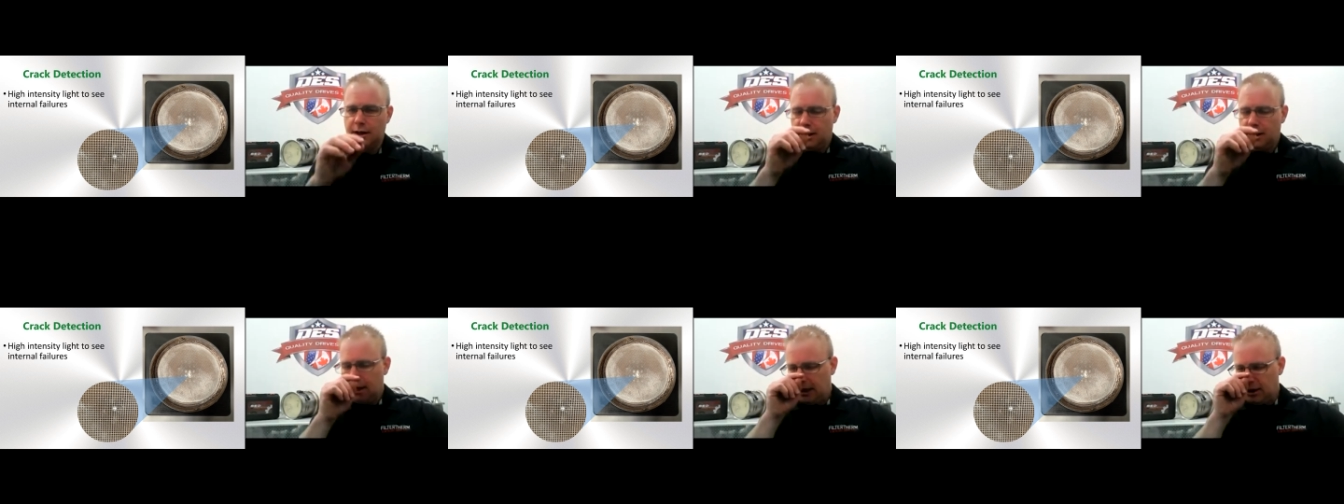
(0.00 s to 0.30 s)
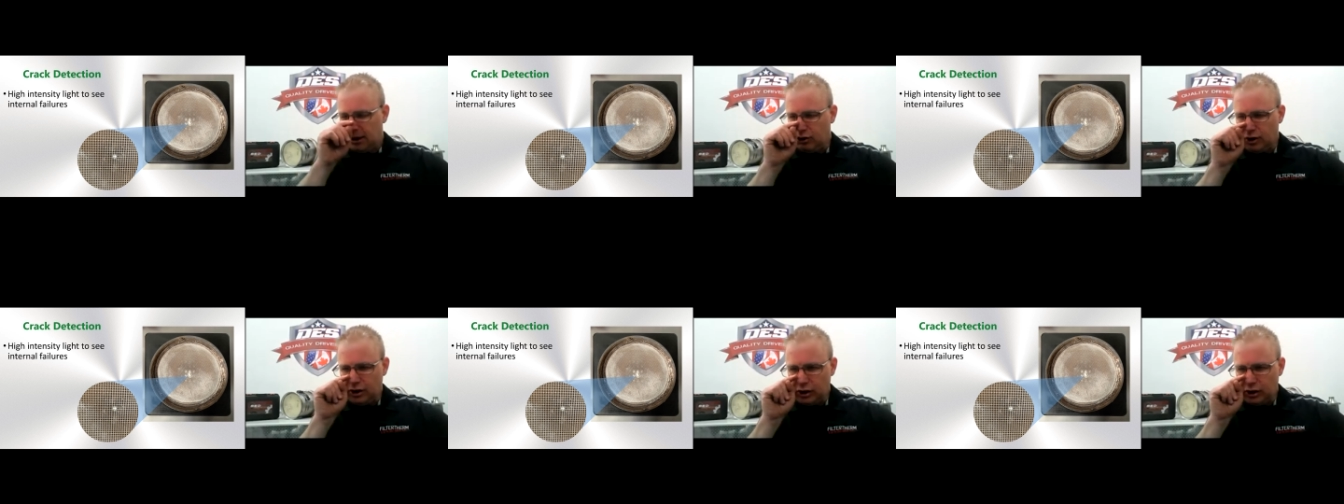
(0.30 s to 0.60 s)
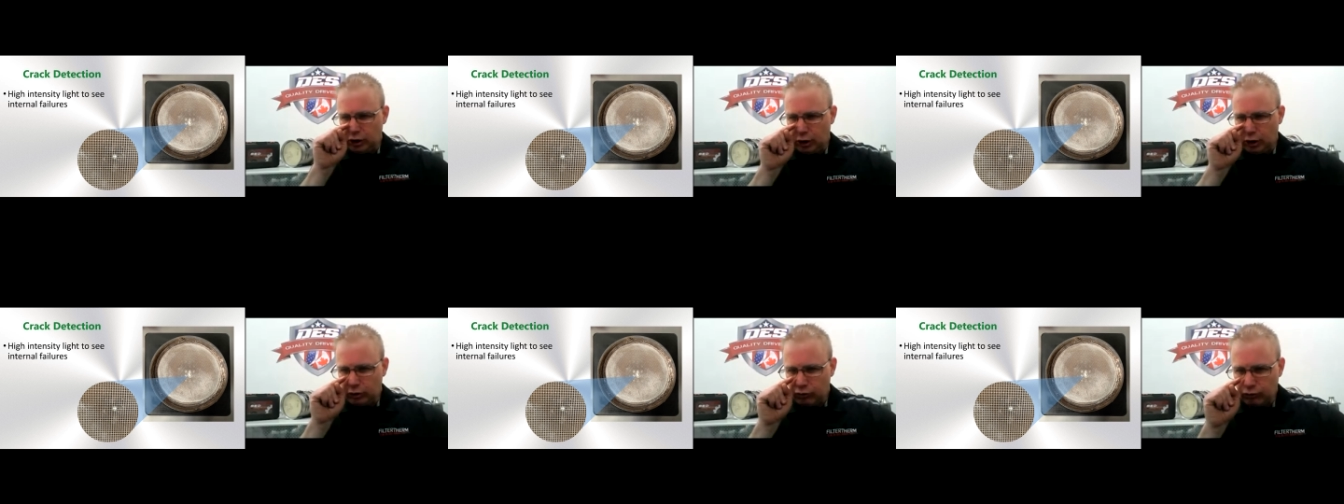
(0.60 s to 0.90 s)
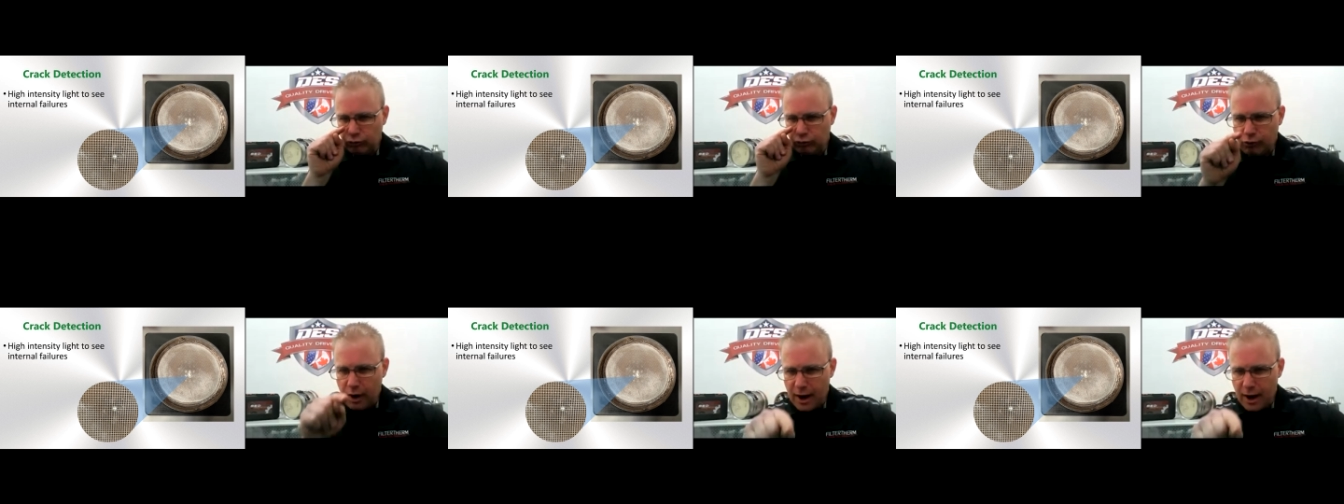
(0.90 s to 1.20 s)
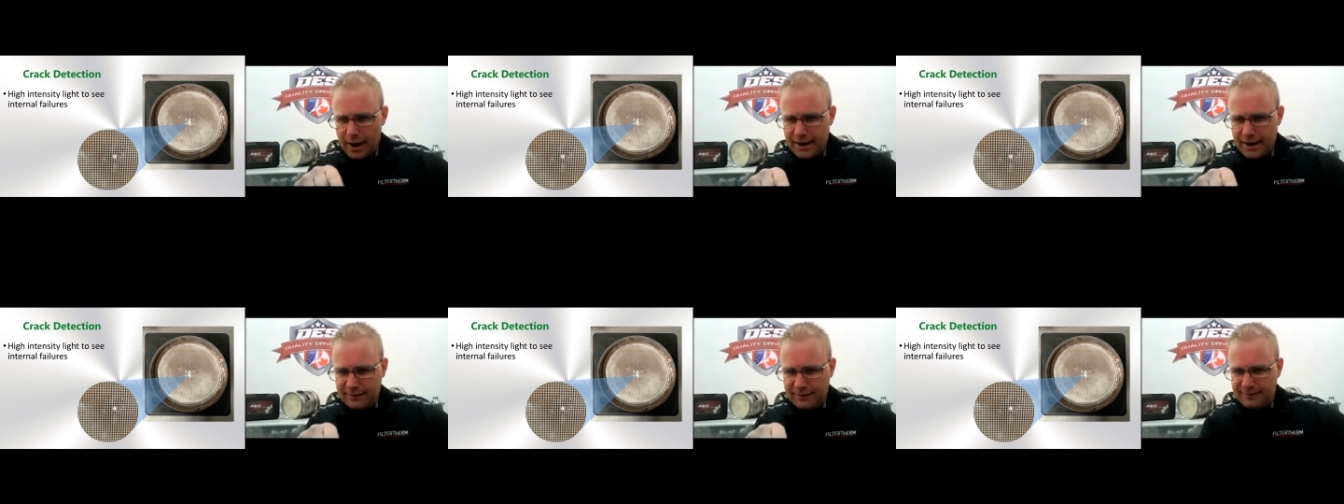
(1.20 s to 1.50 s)
and you need to look
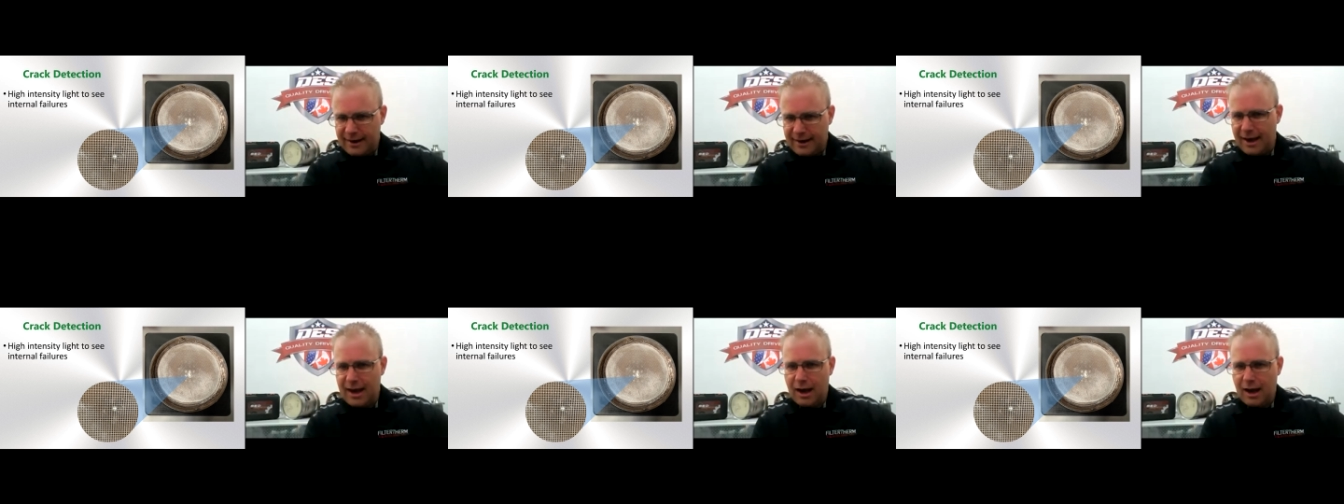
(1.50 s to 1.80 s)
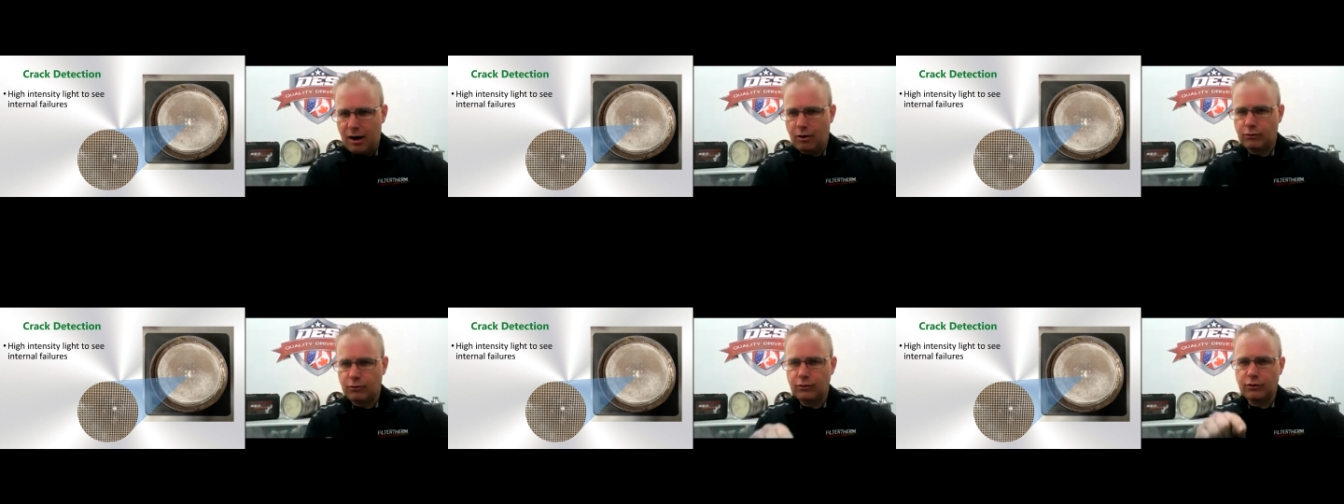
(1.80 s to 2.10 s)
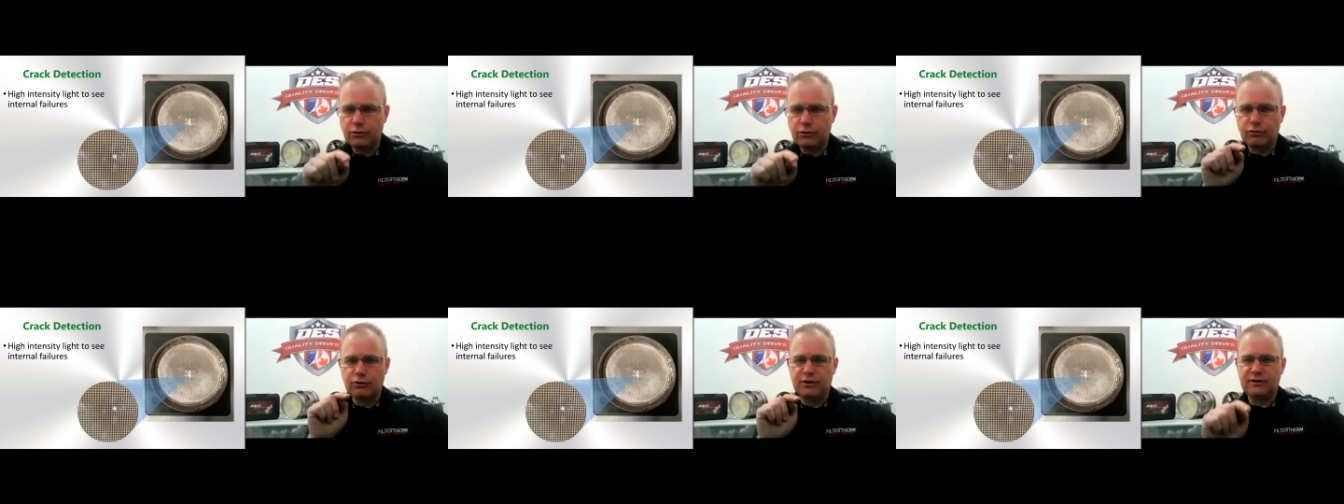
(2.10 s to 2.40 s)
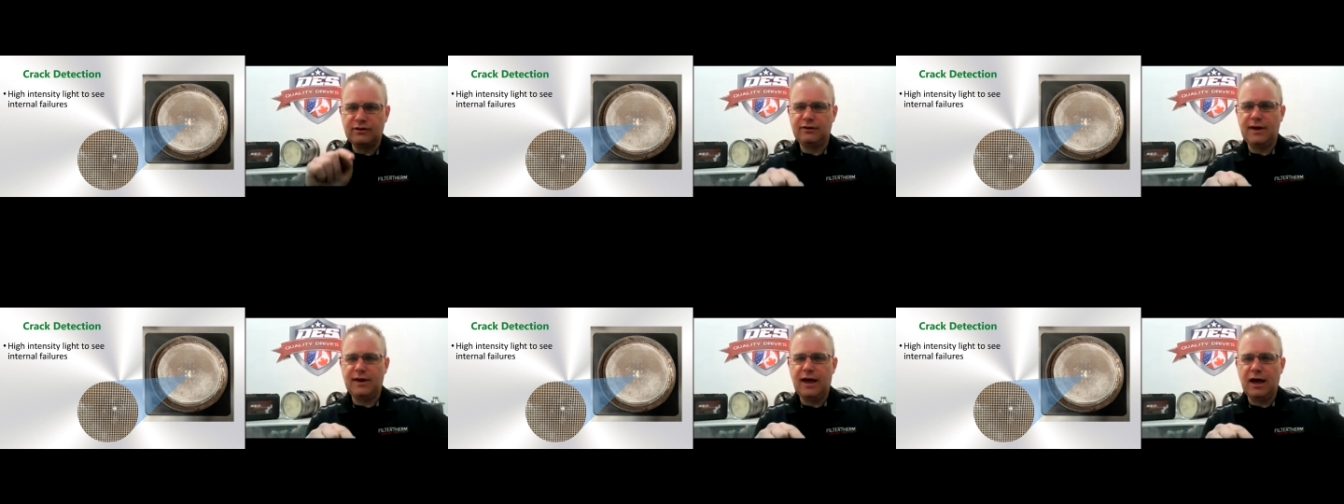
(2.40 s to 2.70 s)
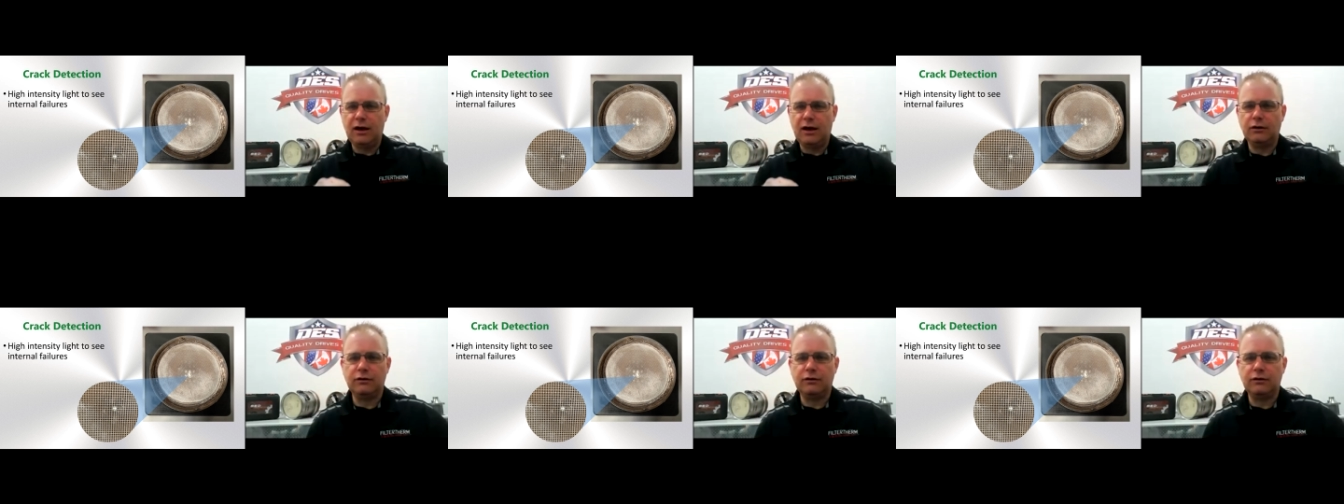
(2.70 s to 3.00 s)
right down through the
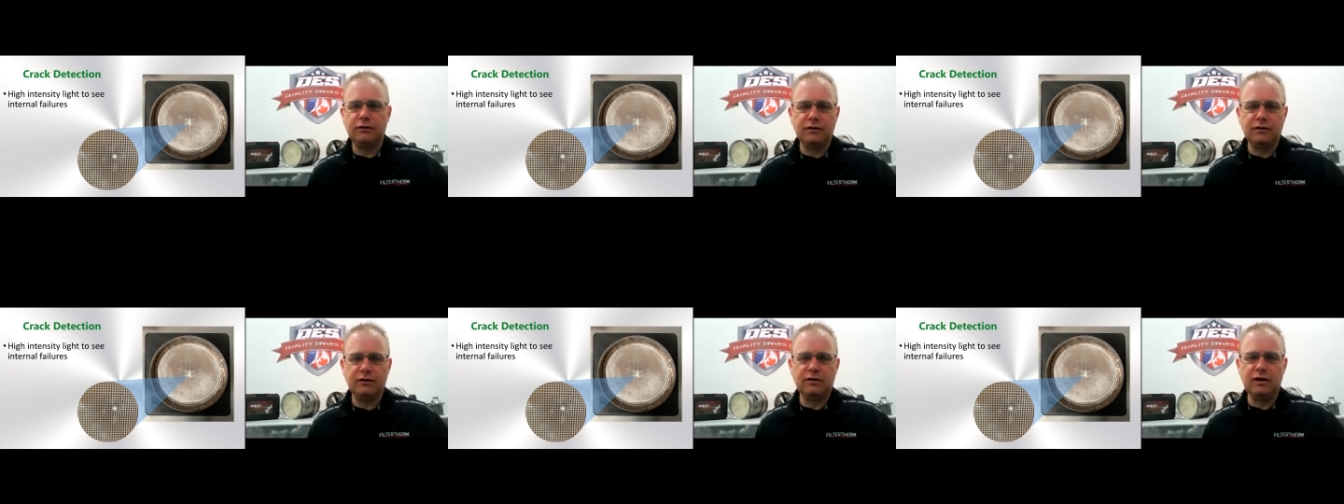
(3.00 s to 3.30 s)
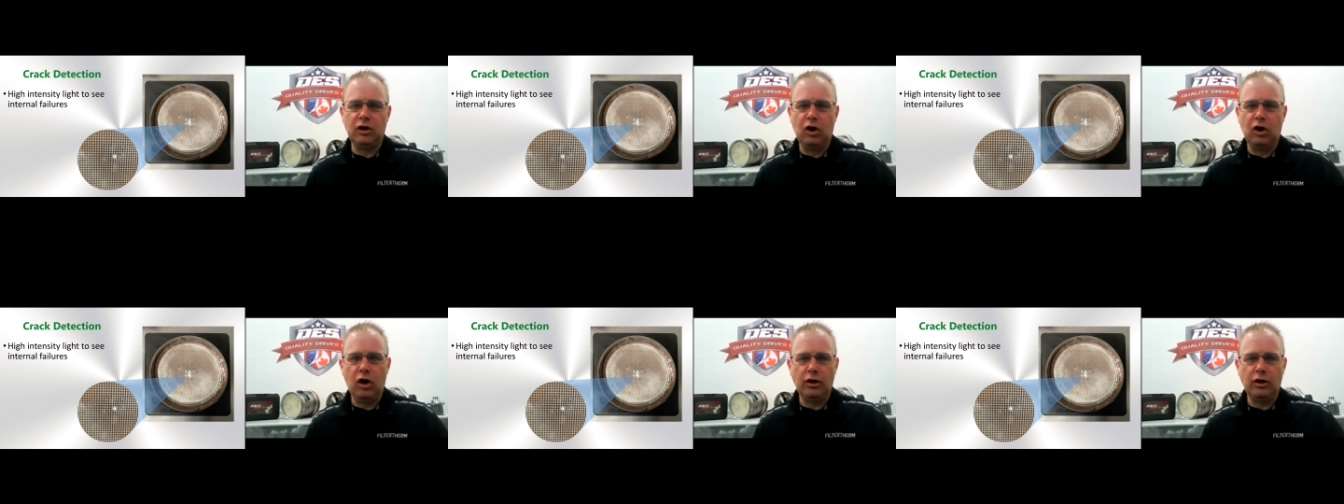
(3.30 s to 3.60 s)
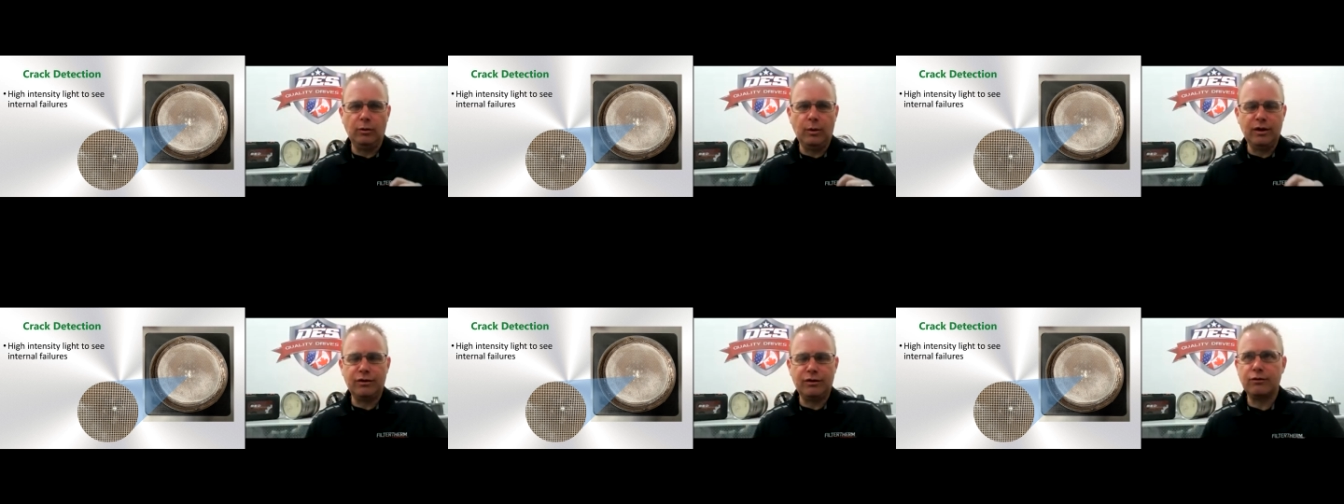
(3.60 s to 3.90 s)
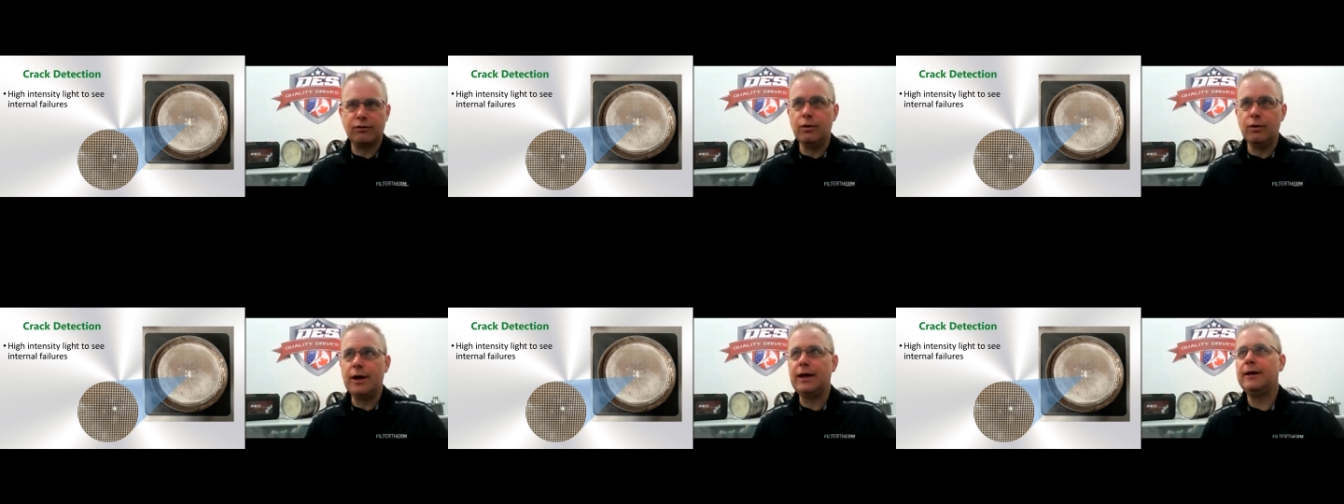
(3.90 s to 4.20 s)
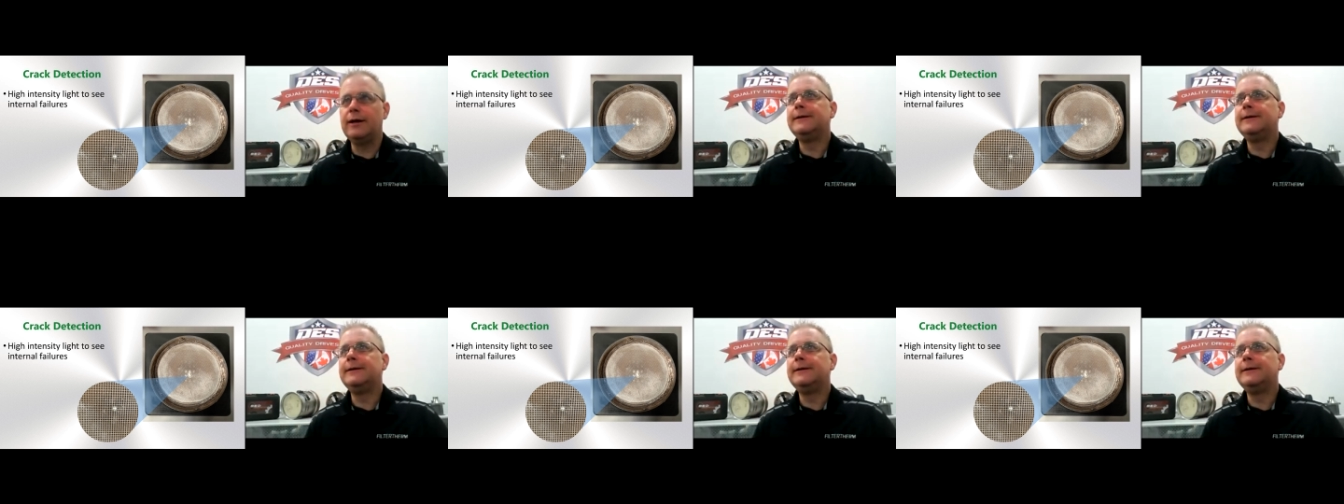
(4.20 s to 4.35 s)
cells to see all the way through it.